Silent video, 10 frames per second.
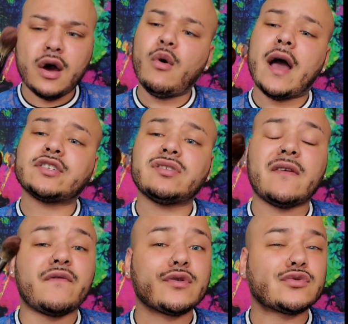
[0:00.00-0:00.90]
Oh, actually,
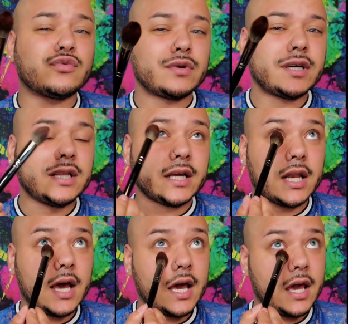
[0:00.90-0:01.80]
that feels really
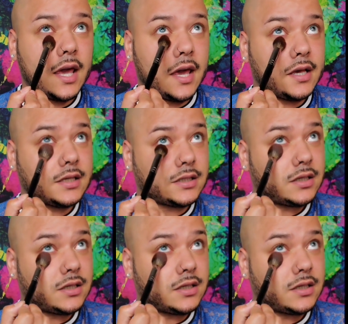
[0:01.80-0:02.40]
nice.